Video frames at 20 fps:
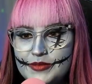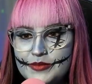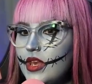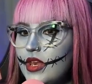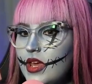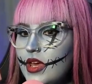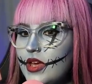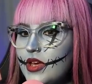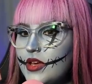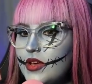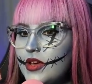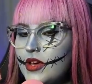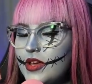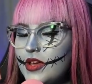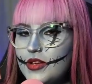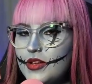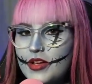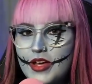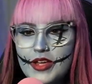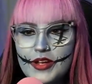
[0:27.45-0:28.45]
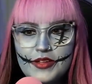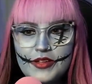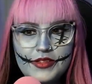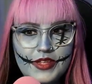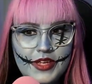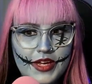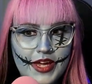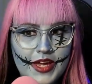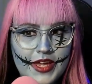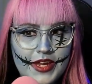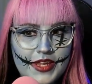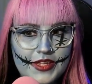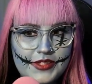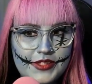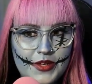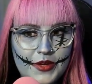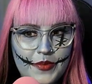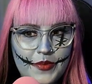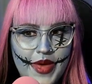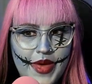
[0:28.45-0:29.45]
Now, I don't think I did
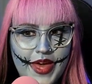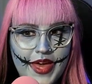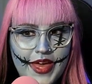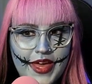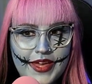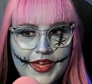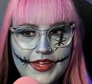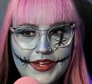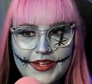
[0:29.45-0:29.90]
too bad.